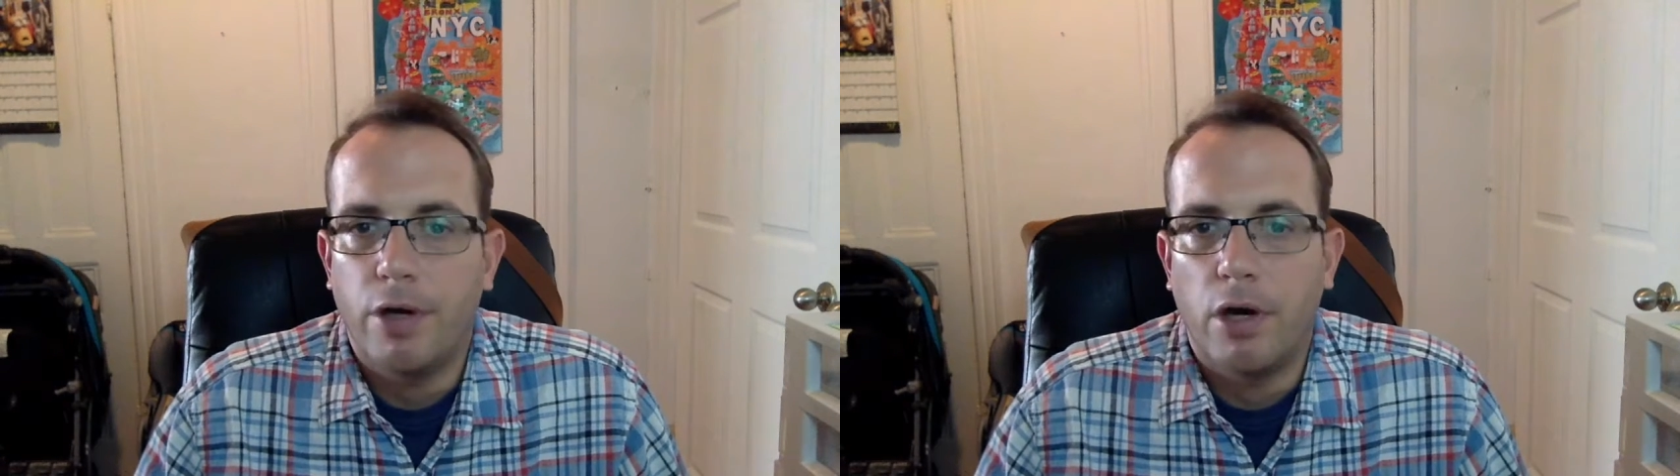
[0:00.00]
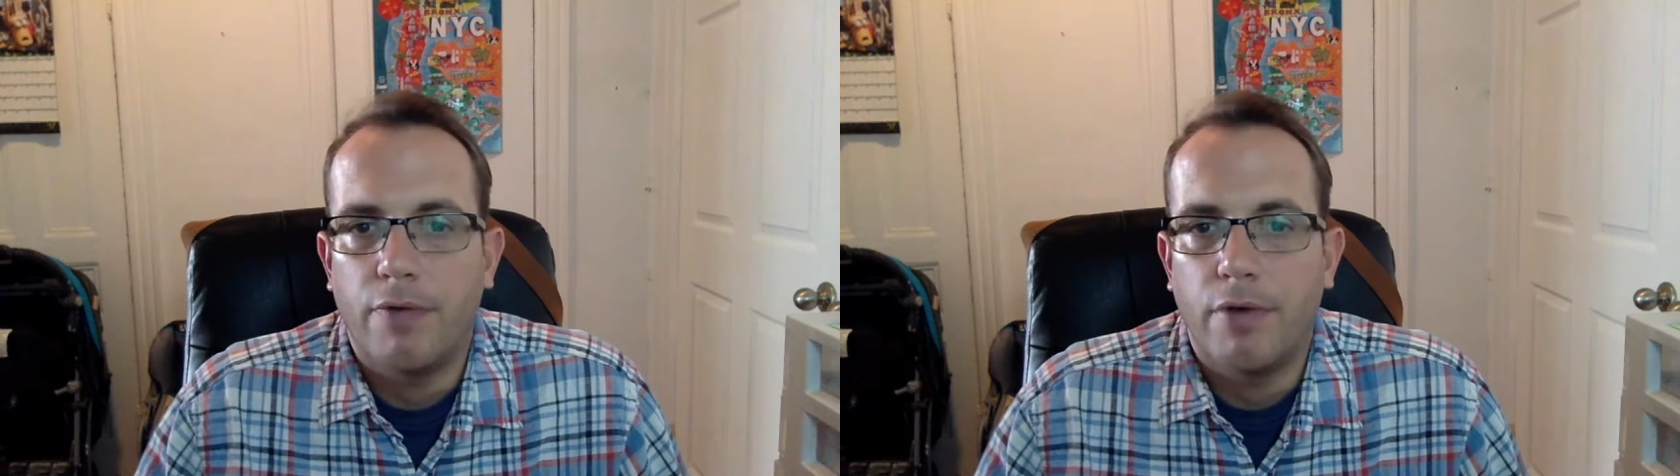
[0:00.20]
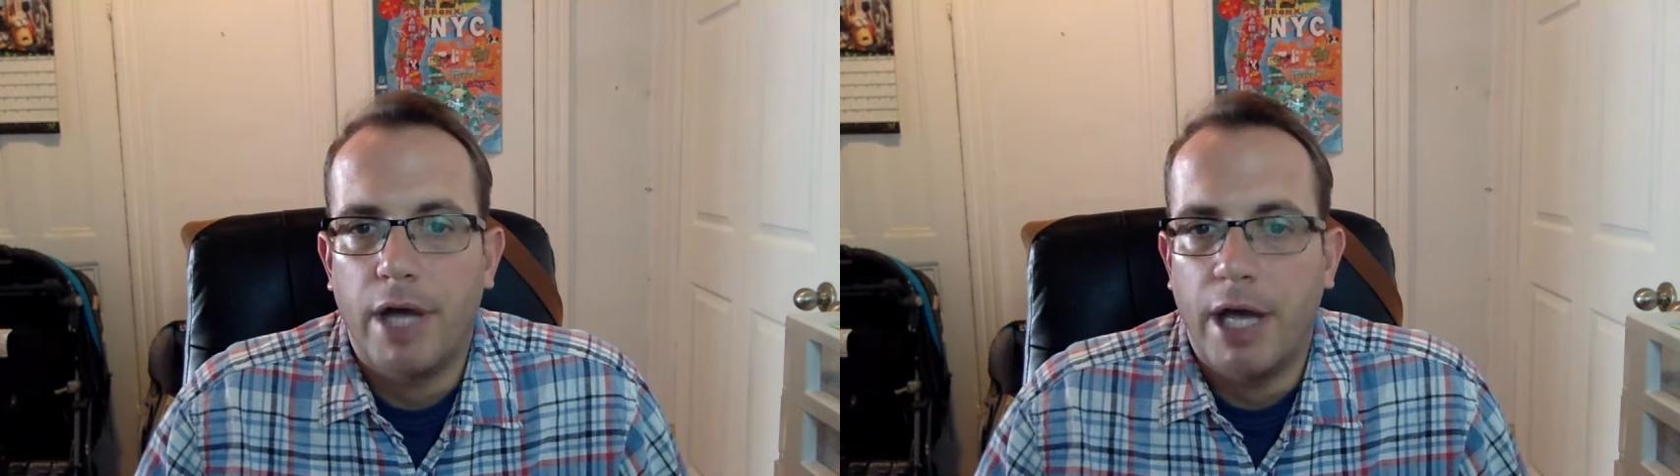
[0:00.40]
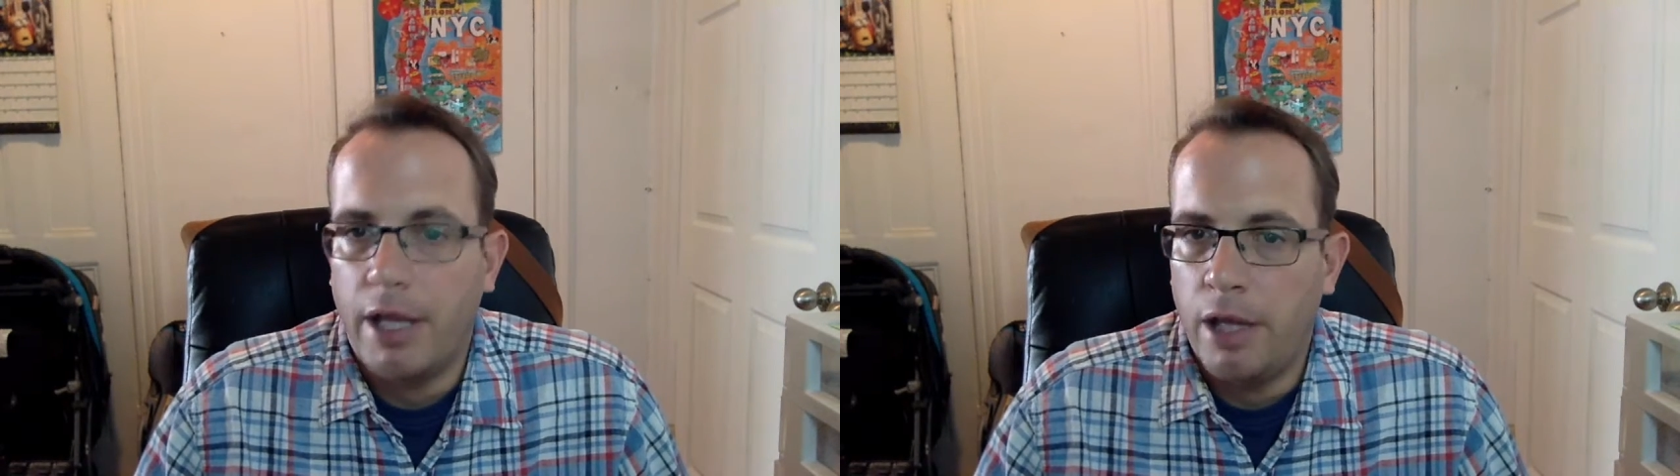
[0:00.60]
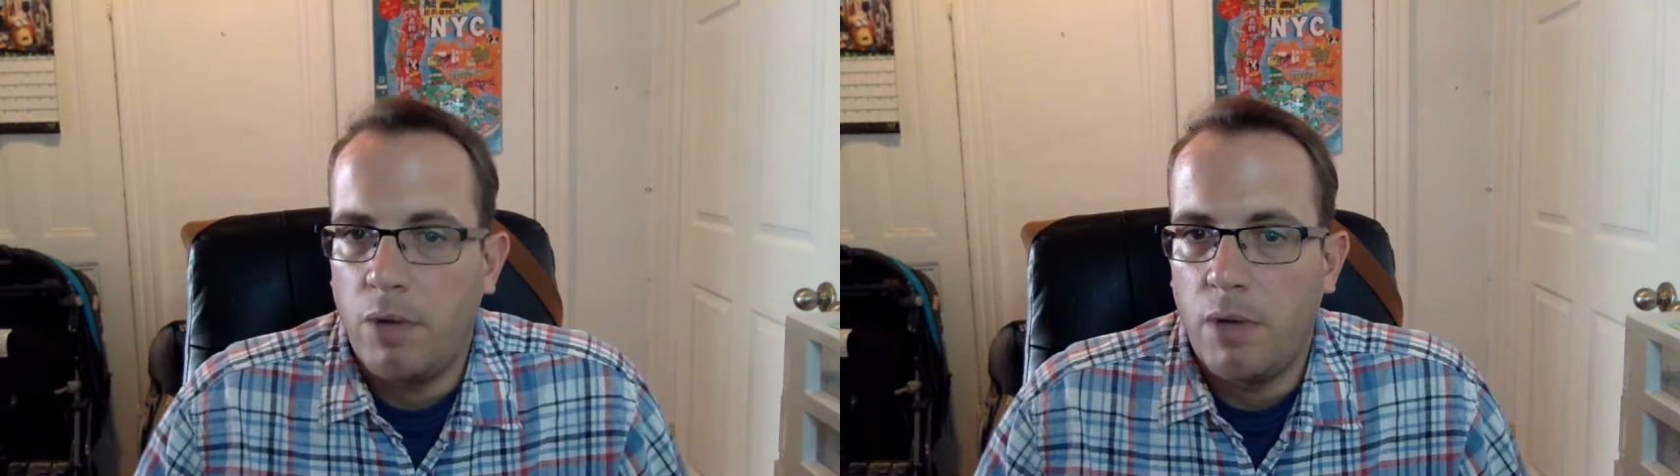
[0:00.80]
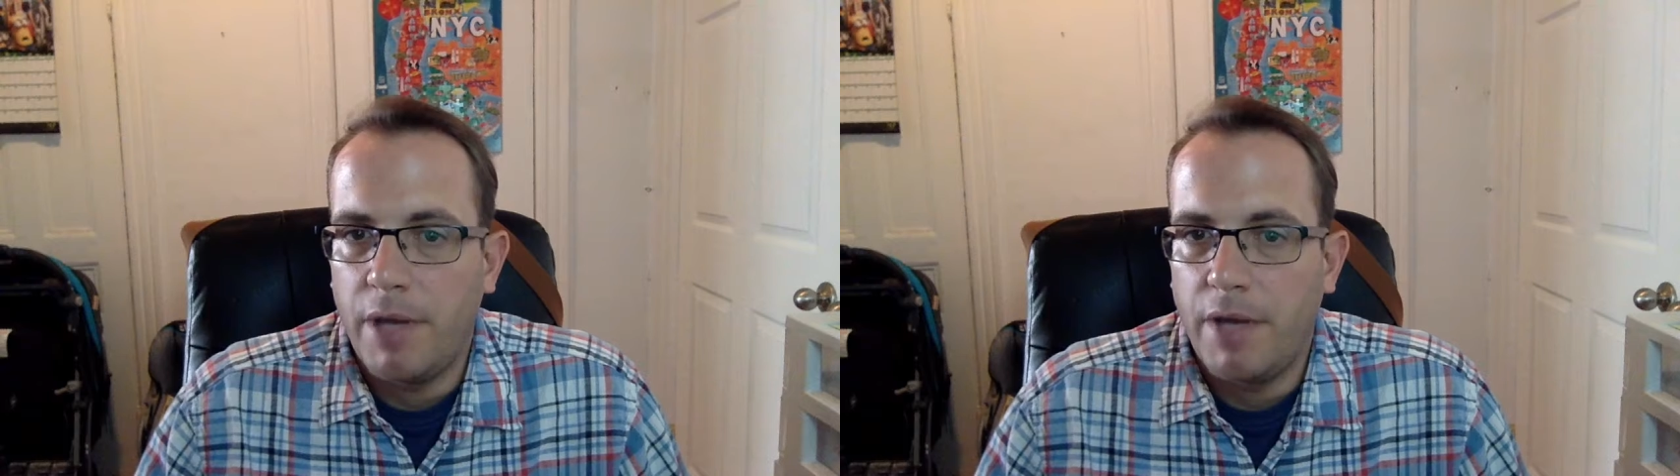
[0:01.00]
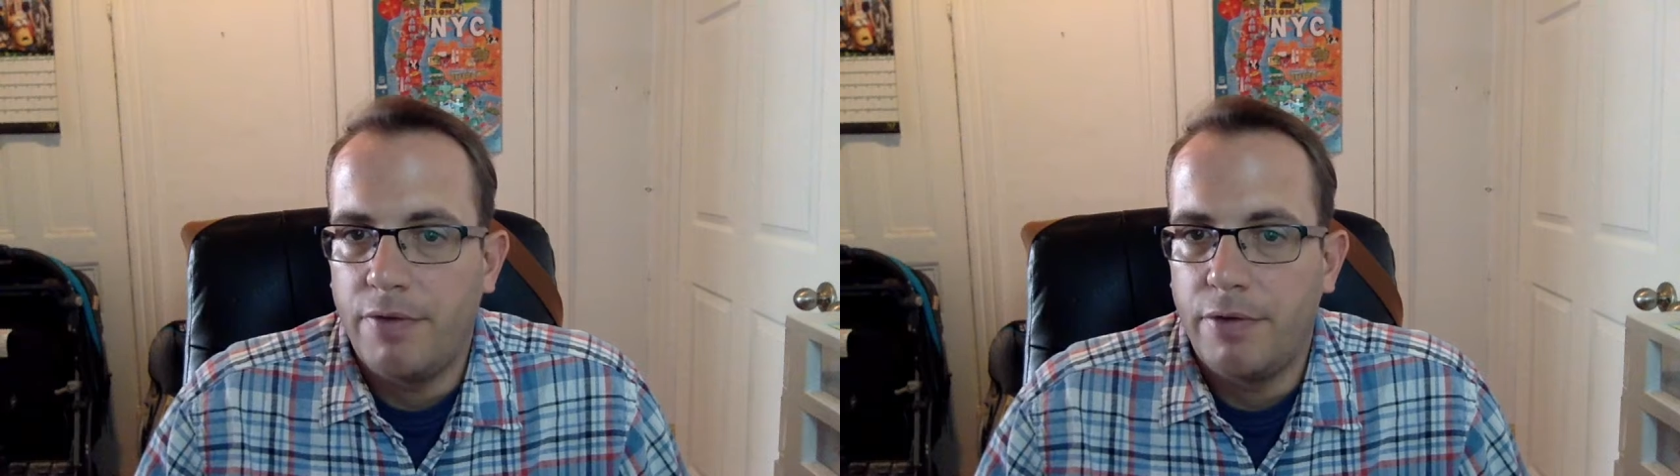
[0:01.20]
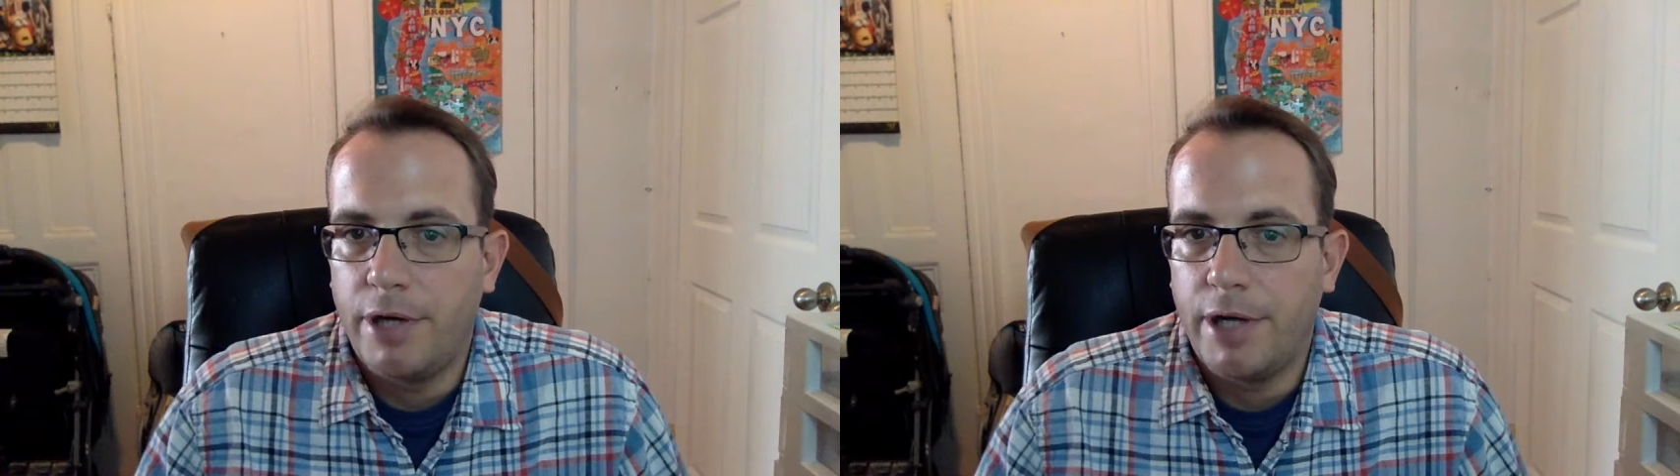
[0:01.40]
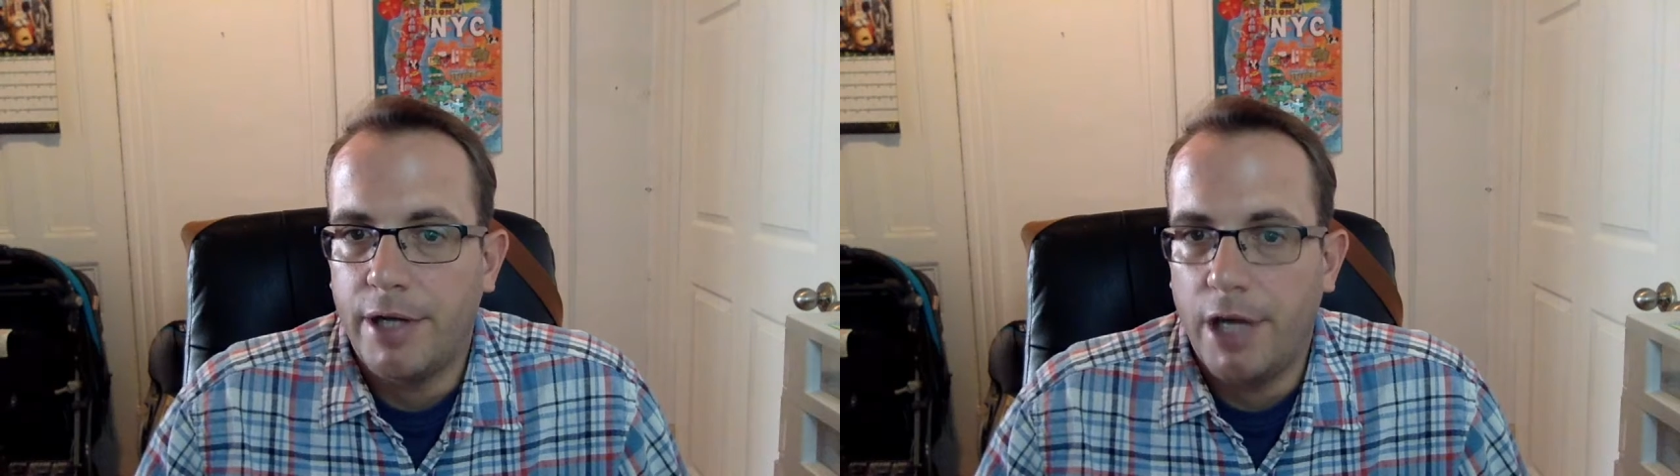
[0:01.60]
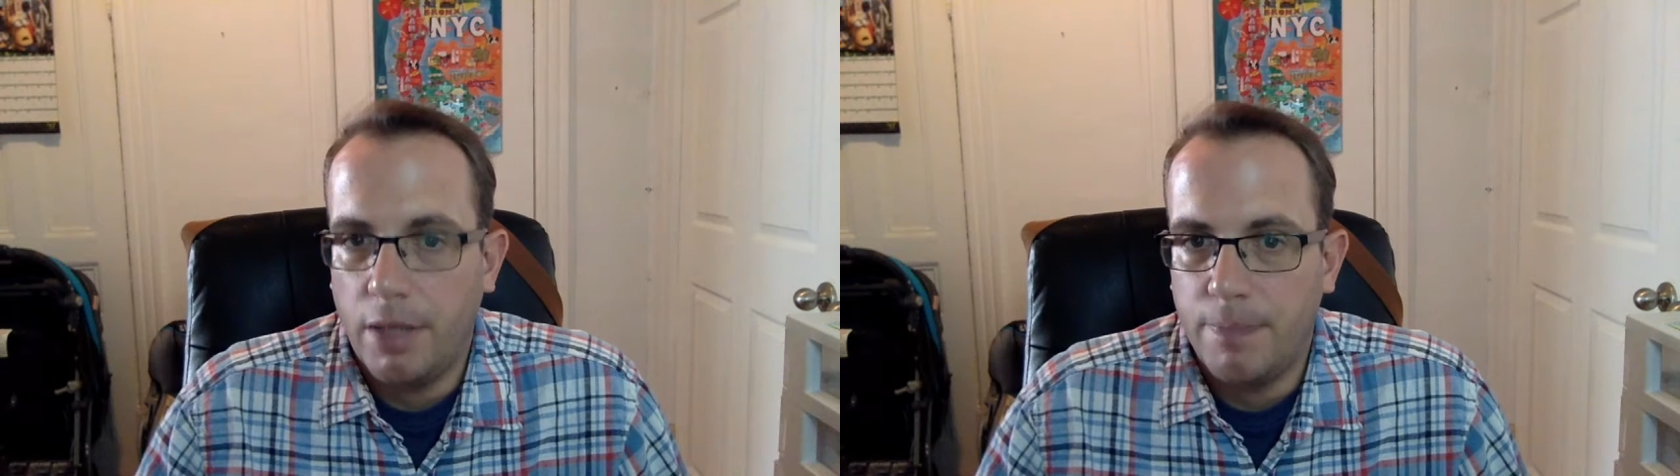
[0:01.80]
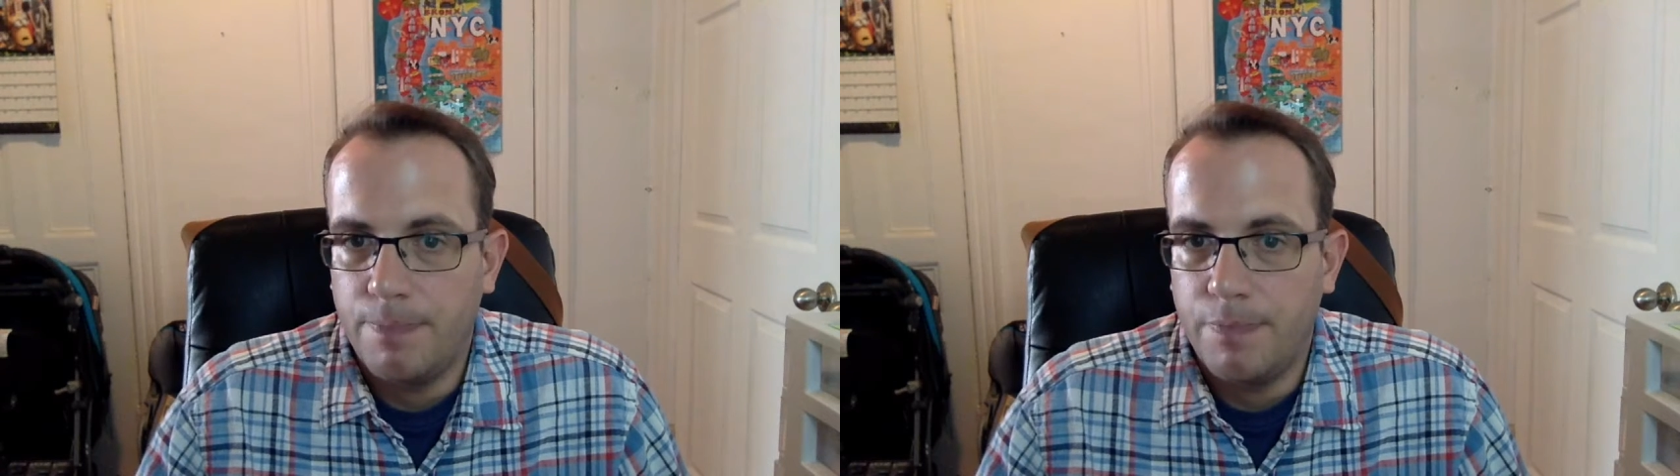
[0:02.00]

offer at nymathtutor.com.